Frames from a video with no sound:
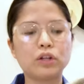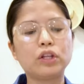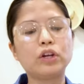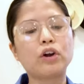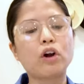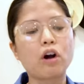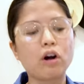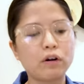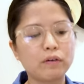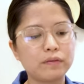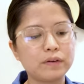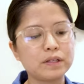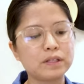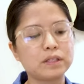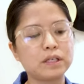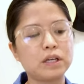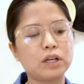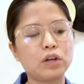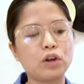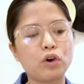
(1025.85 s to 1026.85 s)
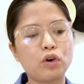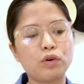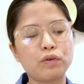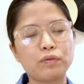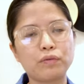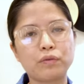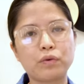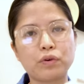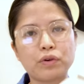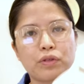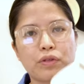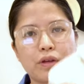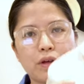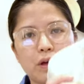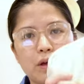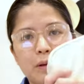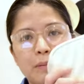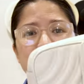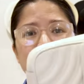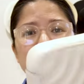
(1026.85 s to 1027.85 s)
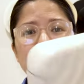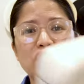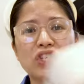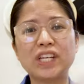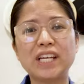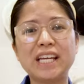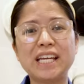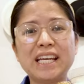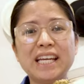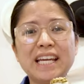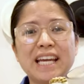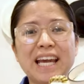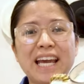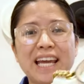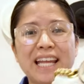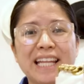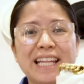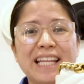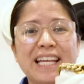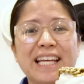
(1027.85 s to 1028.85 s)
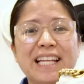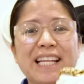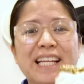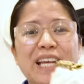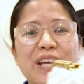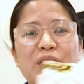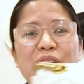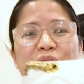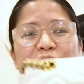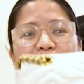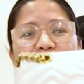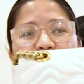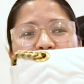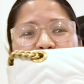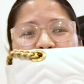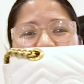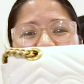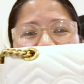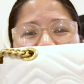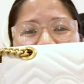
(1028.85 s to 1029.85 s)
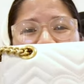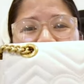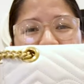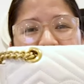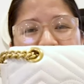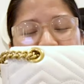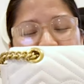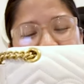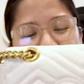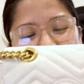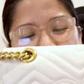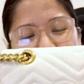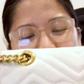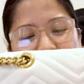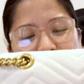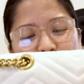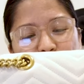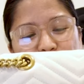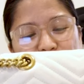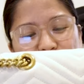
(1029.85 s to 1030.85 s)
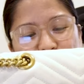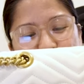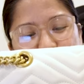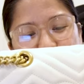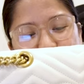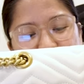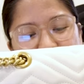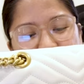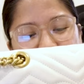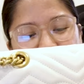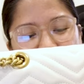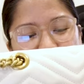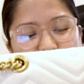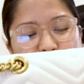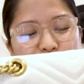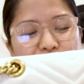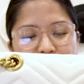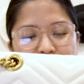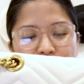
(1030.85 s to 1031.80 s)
They're obviously known for the stitching and that little heart piece that at the back, which is really cute.